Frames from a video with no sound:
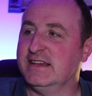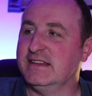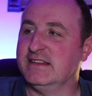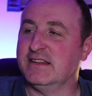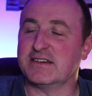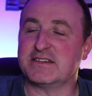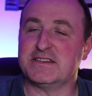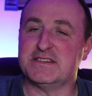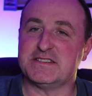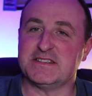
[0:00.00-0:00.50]

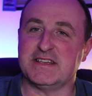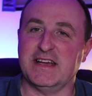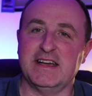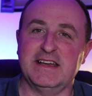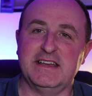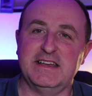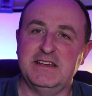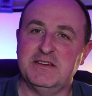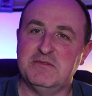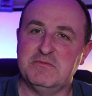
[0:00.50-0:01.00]
Like I
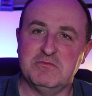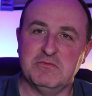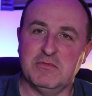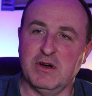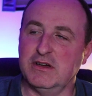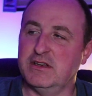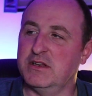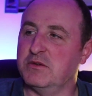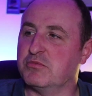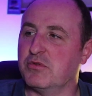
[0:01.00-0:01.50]
say,
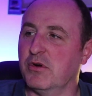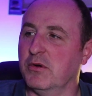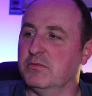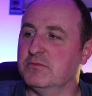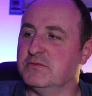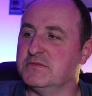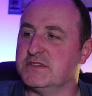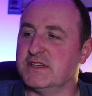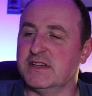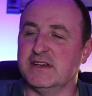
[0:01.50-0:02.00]
my only
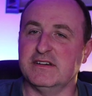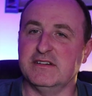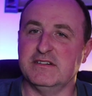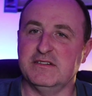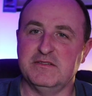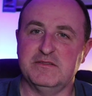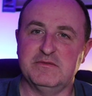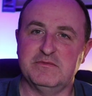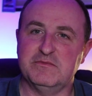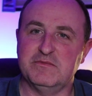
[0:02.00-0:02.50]
problems
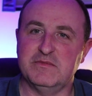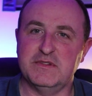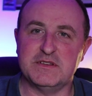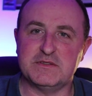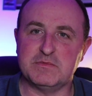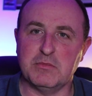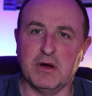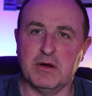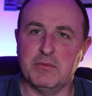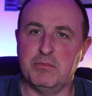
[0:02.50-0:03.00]

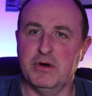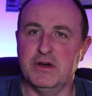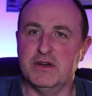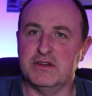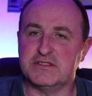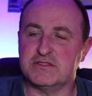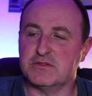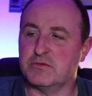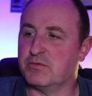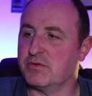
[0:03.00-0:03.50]
is my
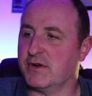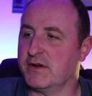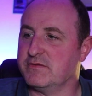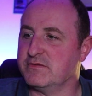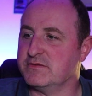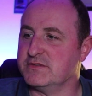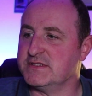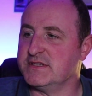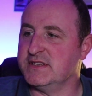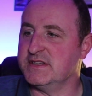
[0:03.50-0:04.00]
personal
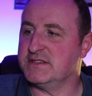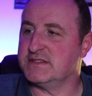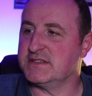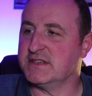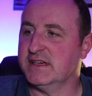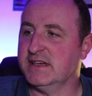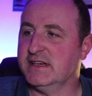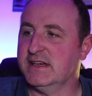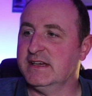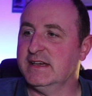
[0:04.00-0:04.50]
preferences.